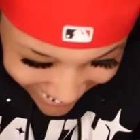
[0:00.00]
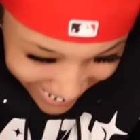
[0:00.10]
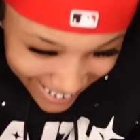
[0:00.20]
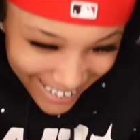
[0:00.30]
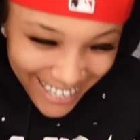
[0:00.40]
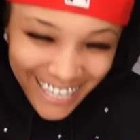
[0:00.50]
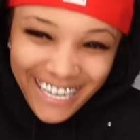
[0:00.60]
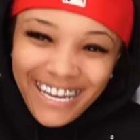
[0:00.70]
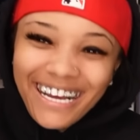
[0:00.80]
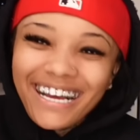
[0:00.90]

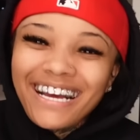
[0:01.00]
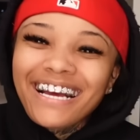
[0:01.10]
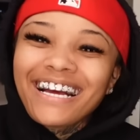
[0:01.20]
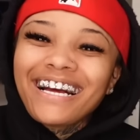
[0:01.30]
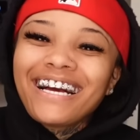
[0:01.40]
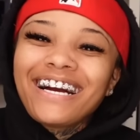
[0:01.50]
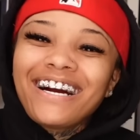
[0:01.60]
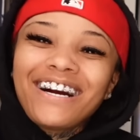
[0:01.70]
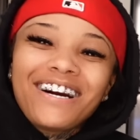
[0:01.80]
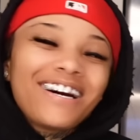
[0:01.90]

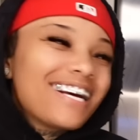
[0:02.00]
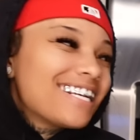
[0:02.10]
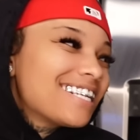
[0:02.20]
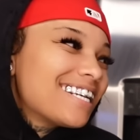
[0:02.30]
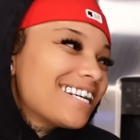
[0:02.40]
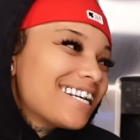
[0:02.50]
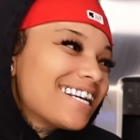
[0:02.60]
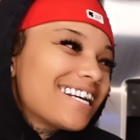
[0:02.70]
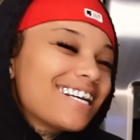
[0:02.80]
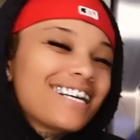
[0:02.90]

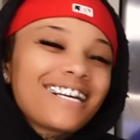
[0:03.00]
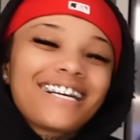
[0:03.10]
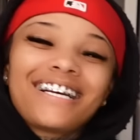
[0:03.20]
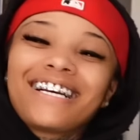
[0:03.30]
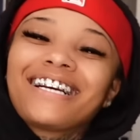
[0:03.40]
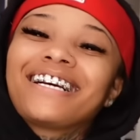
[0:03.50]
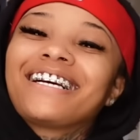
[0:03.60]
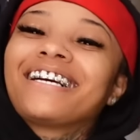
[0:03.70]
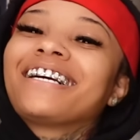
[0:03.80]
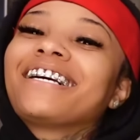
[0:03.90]

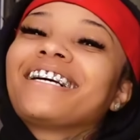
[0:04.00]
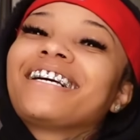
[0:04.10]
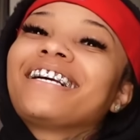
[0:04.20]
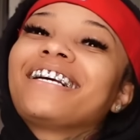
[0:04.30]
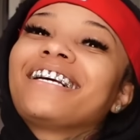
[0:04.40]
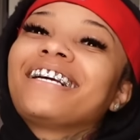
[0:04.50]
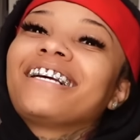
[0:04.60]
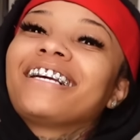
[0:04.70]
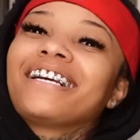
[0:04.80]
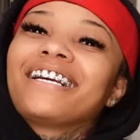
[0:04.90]

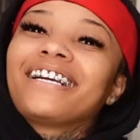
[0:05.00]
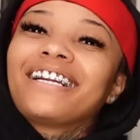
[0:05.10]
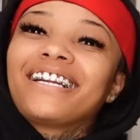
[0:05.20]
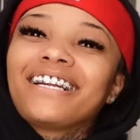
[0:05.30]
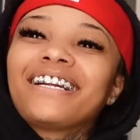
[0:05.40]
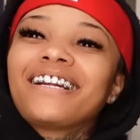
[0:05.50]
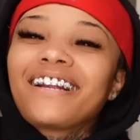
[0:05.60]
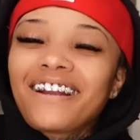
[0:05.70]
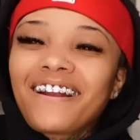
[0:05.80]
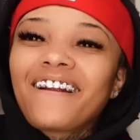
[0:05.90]

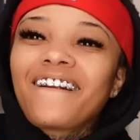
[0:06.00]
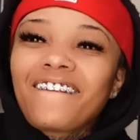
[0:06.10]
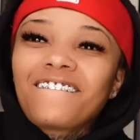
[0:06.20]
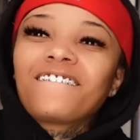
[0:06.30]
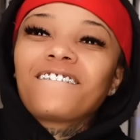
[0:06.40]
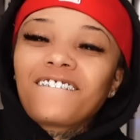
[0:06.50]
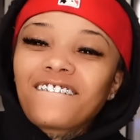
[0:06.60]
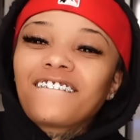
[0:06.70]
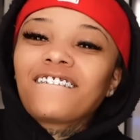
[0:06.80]
[no speech]